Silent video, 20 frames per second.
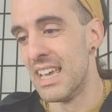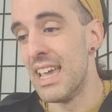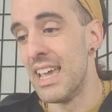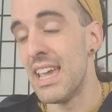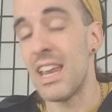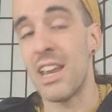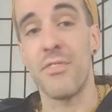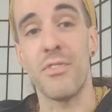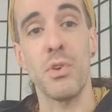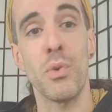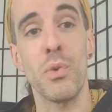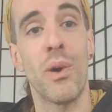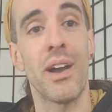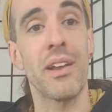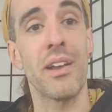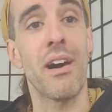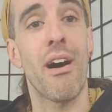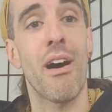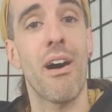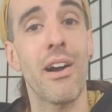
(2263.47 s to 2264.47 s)
If you want
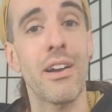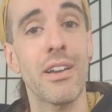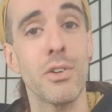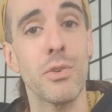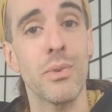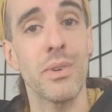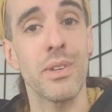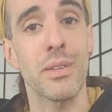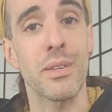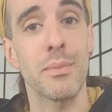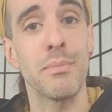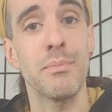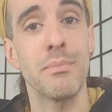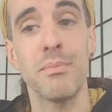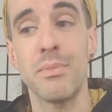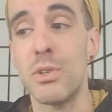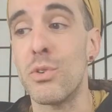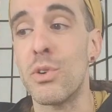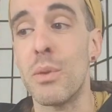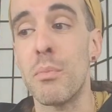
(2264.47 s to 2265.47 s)
to argue with him,
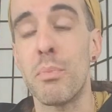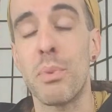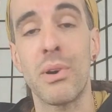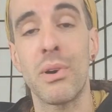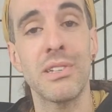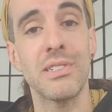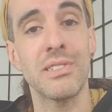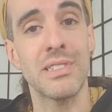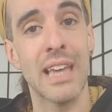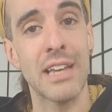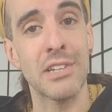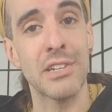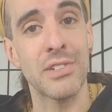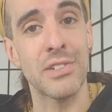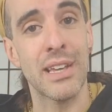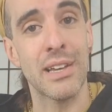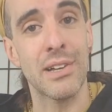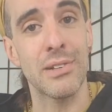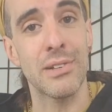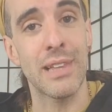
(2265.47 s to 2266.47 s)
you can book a session
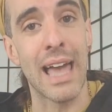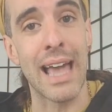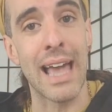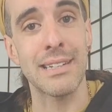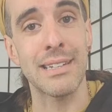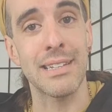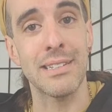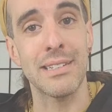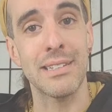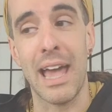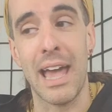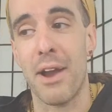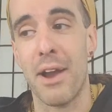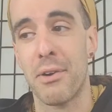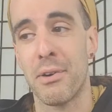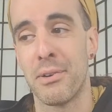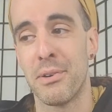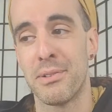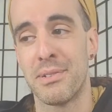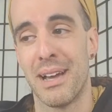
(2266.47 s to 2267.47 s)
at
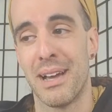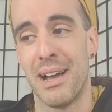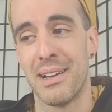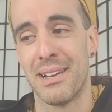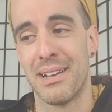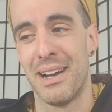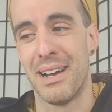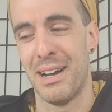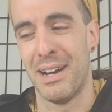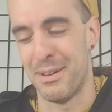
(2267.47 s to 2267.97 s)
galactictarot.com.